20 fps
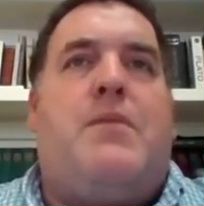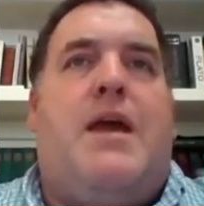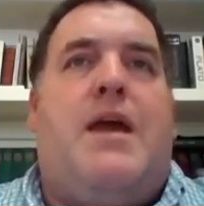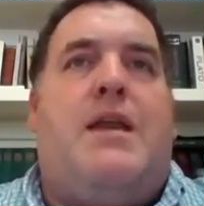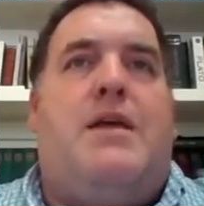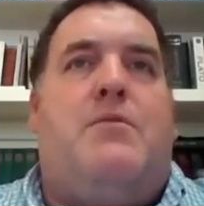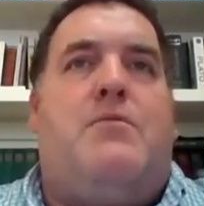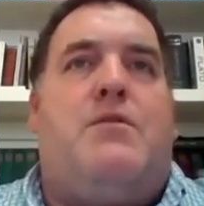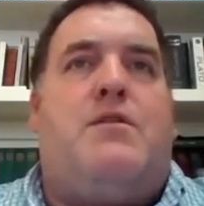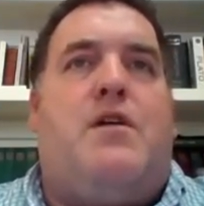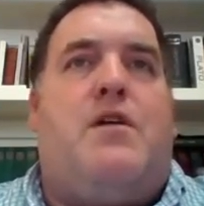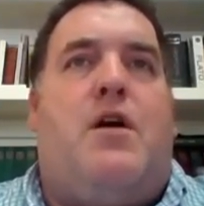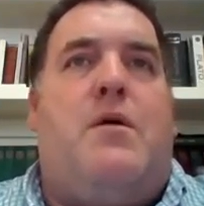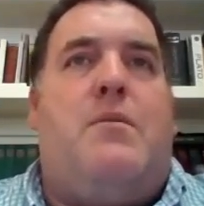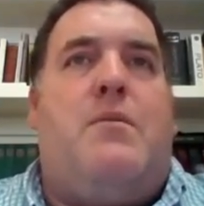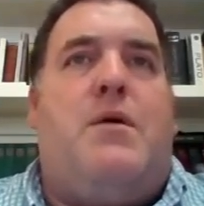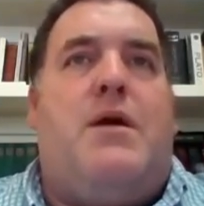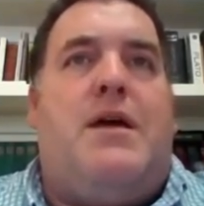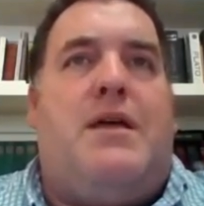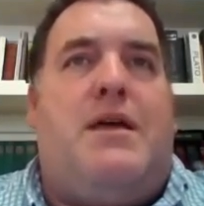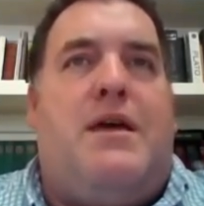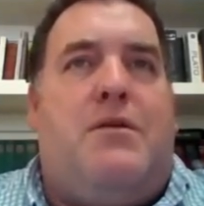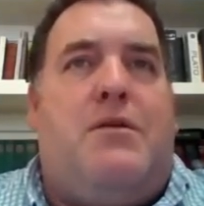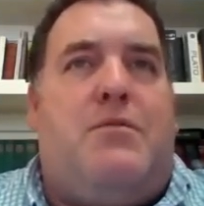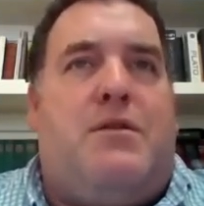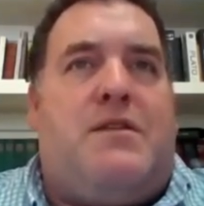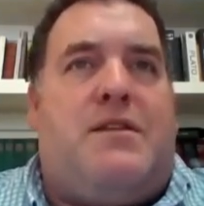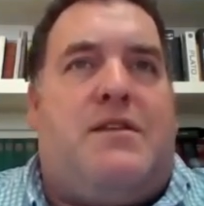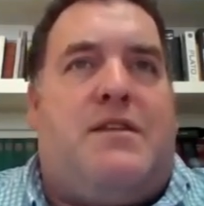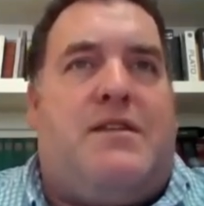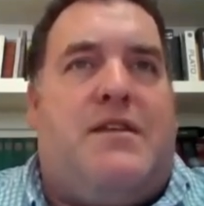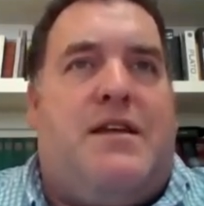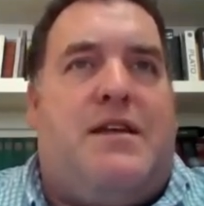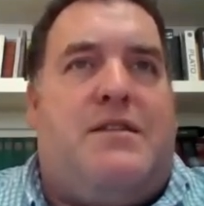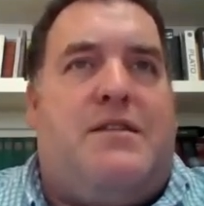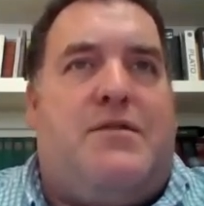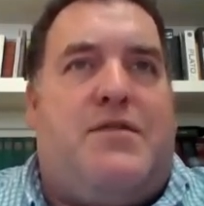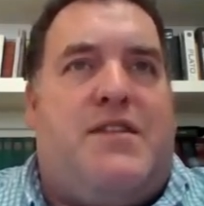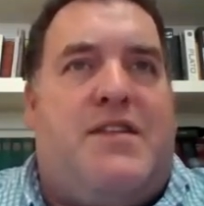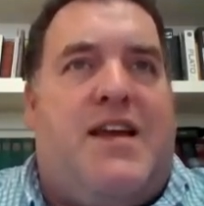And it was a
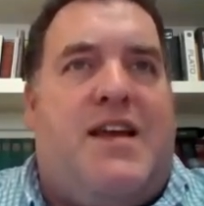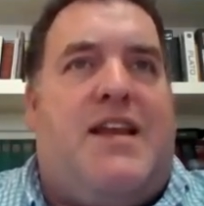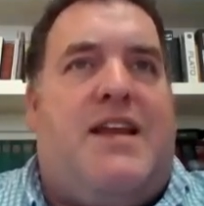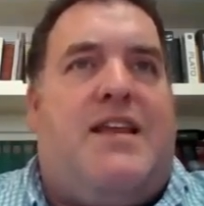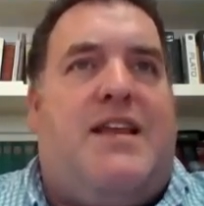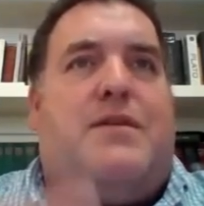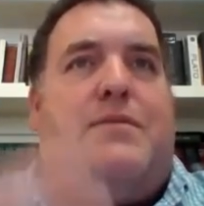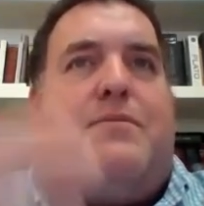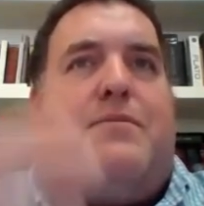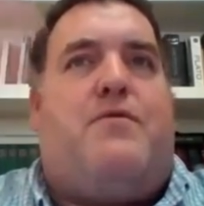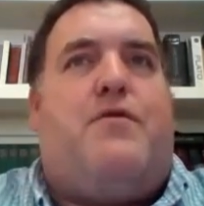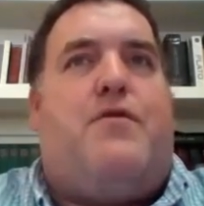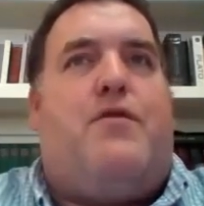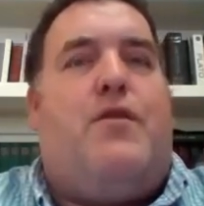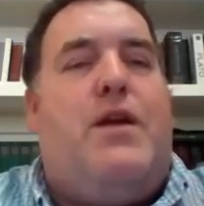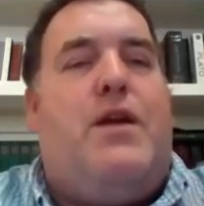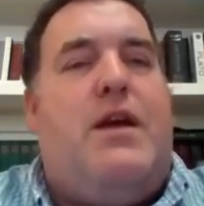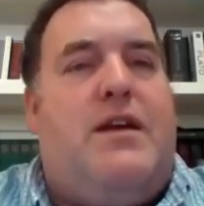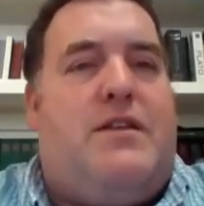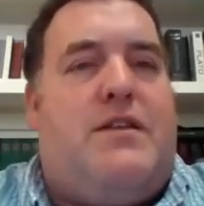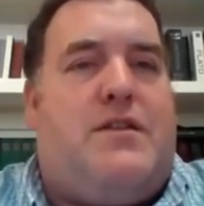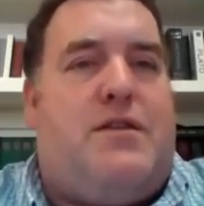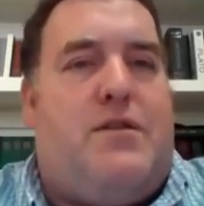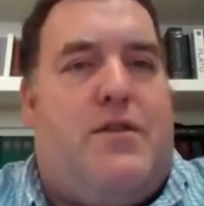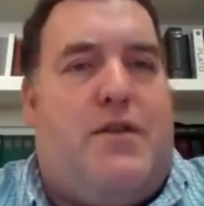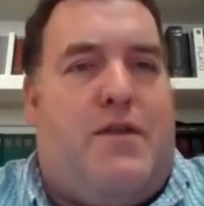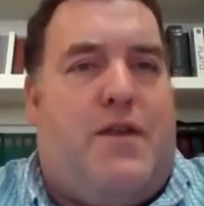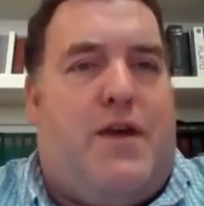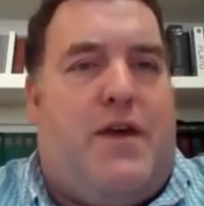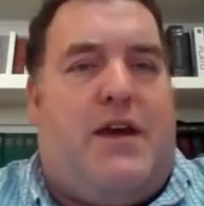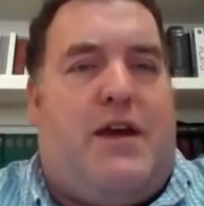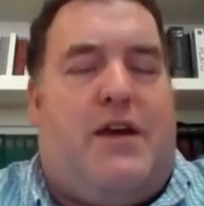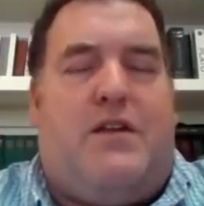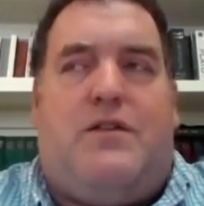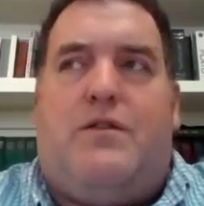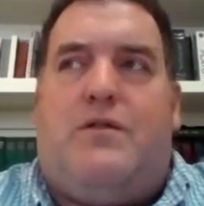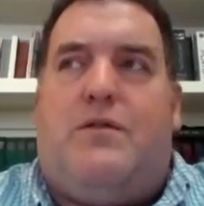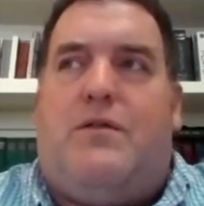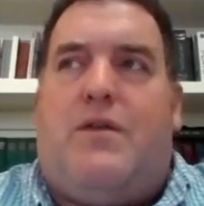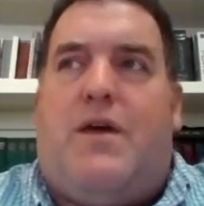sense of setting them free so that they
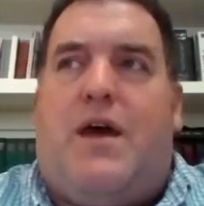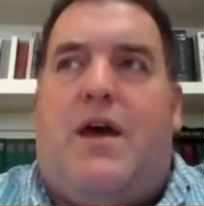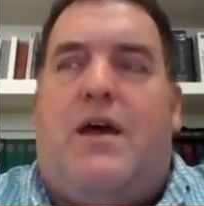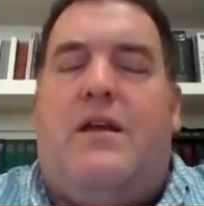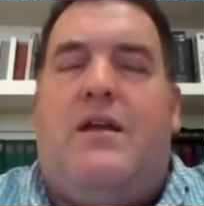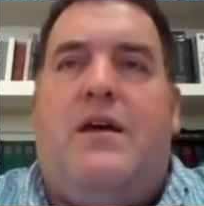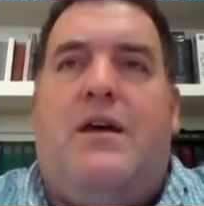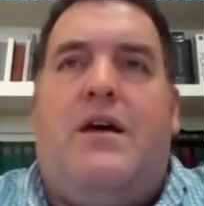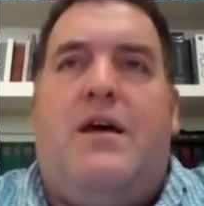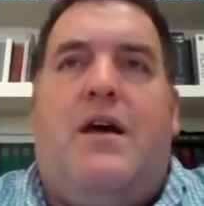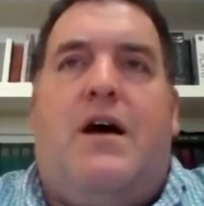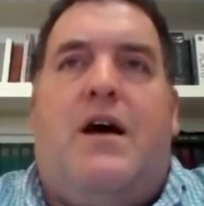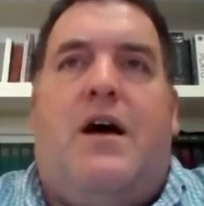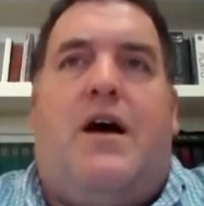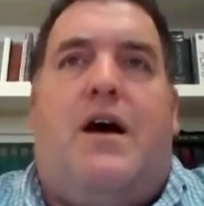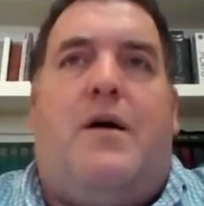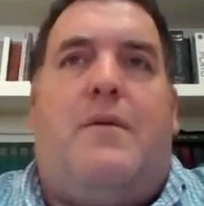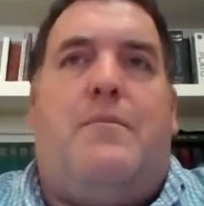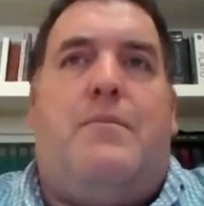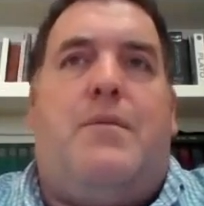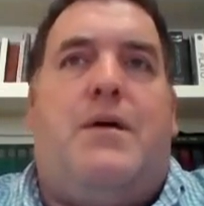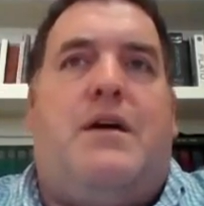could do that.